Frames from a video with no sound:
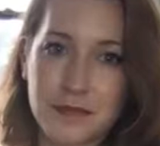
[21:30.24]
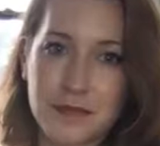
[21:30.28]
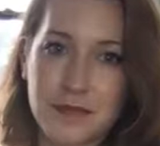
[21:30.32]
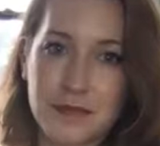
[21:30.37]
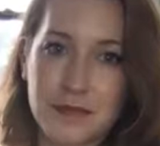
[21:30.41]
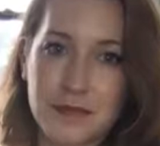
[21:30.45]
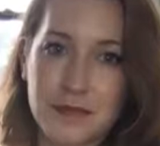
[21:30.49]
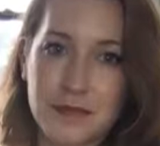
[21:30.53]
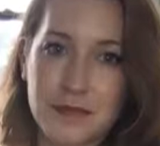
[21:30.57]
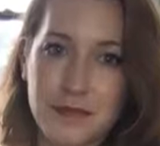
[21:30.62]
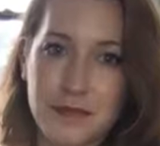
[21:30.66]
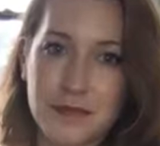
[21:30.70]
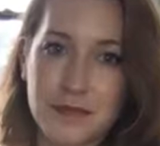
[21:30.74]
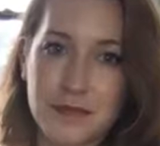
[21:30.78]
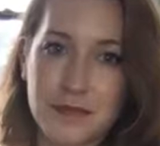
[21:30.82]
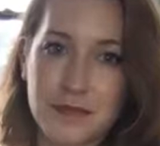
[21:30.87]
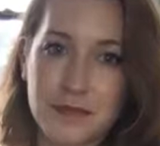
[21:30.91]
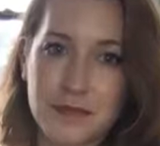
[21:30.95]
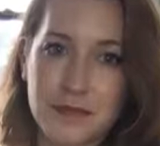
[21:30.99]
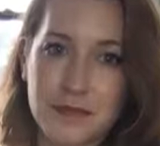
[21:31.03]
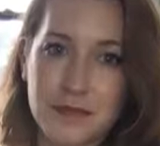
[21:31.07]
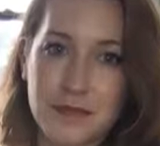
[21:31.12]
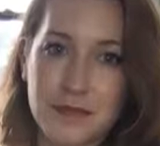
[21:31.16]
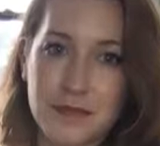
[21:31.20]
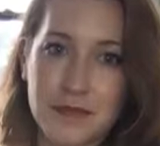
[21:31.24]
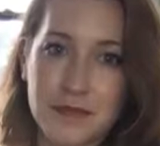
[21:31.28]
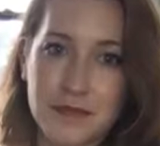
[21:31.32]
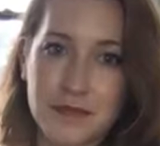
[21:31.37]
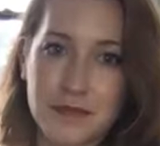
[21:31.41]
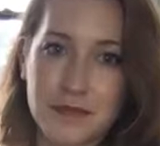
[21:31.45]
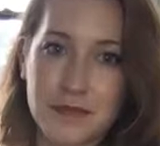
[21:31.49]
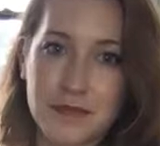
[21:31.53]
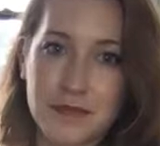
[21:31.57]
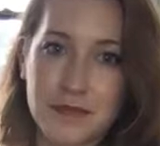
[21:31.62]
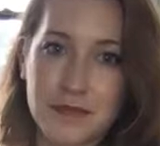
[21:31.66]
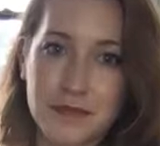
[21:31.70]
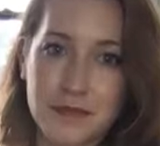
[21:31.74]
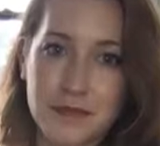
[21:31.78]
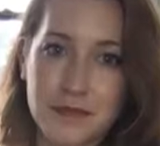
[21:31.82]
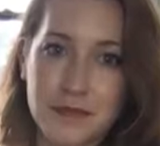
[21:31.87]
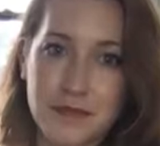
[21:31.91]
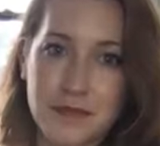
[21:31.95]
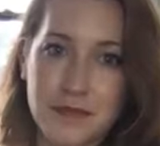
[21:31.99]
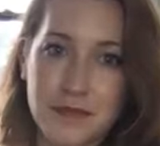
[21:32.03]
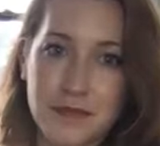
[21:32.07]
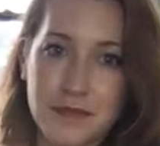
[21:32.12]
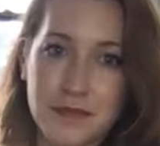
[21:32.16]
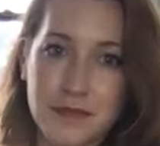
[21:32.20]

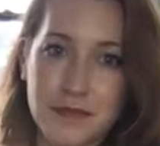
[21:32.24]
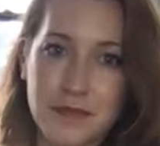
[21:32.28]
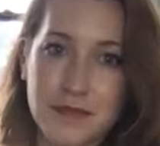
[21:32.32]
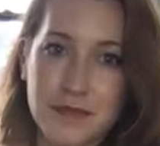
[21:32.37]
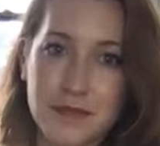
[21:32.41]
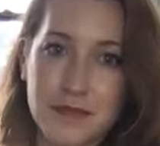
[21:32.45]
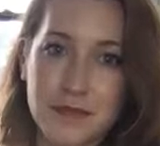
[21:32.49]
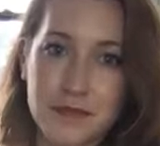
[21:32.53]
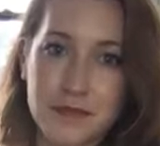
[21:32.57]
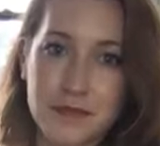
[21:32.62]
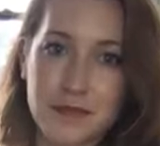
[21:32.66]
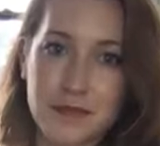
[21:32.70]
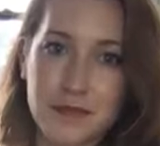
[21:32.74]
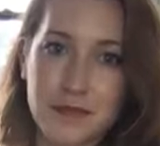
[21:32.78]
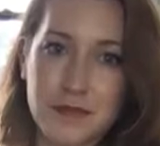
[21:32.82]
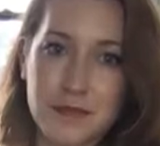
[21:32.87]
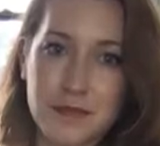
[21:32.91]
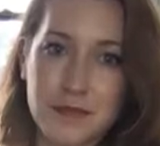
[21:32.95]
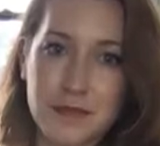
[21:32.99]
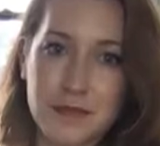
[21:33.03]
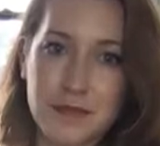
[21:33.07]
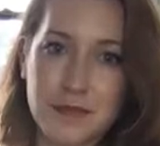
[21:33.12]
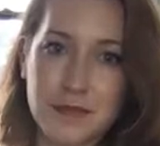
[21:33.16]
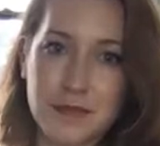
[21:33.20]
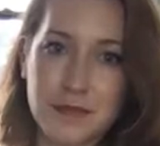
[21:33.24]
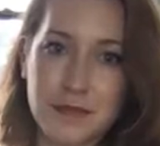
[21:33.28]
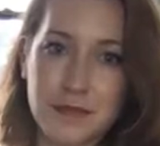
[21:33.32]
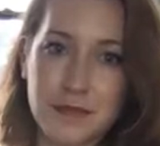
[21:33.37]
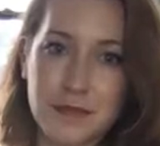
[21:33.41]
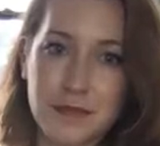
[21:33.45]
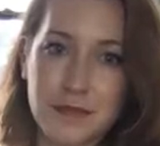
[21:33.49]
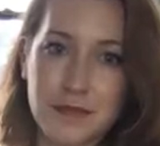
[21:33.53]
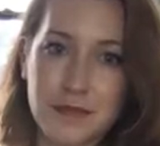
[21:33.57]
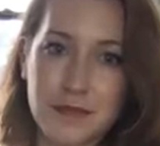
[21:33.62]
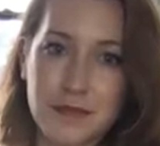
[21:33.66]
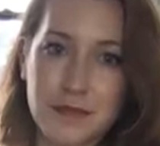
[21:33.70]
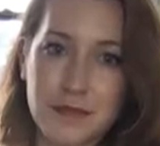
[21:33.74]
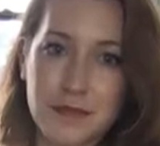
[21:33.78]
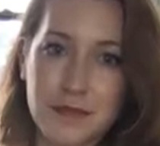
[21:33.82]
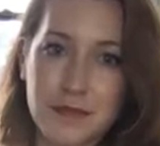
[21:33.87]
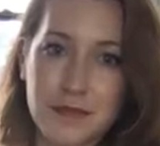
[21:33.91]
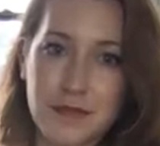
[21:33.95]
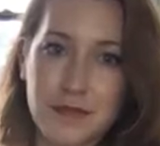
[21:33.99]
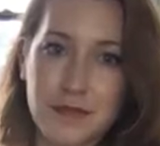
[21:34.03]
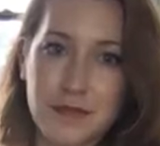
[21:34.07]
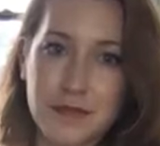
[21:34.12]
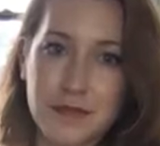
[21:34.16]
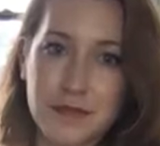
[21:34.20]

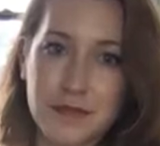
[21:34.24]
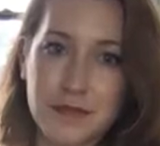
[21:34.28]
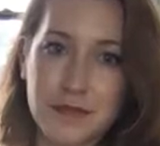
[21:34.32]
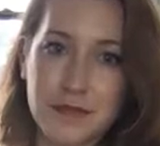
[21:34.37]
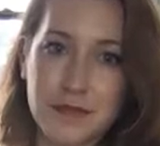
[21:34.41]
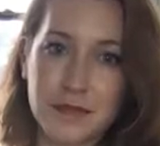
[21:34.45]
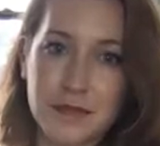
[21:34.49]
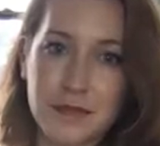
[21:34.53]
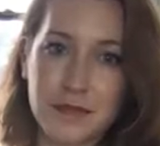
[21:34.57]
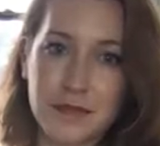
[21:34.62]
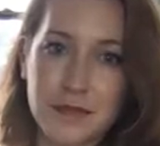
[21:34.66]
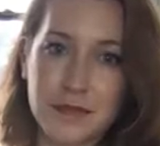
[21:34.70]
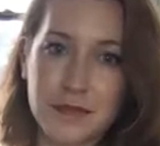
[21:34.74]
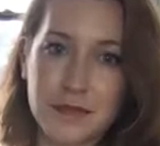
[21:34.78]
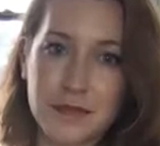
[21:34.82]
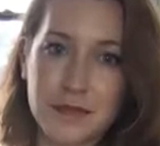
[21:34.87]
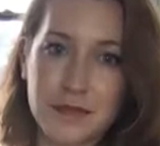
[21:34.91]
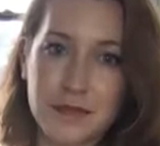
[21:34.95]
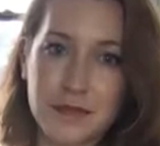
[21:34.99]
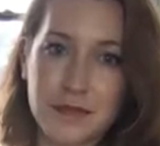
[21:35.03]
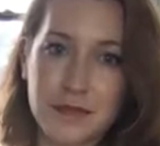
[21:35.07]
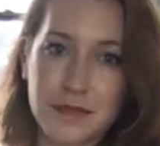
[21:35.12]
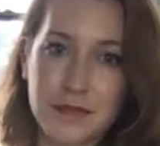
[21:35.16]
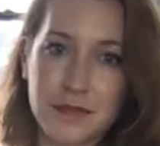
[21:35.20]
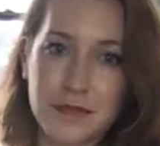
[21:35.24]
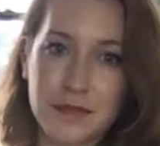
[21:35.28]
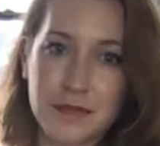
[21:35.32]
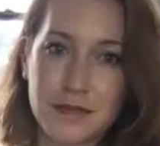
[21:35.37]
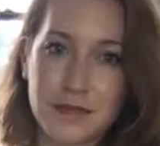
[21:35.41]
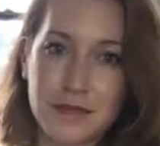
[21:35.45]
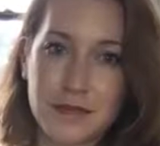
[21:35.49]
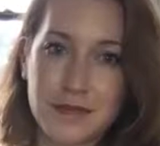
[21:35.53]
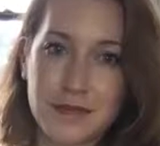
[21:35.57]
The person shown says nothing.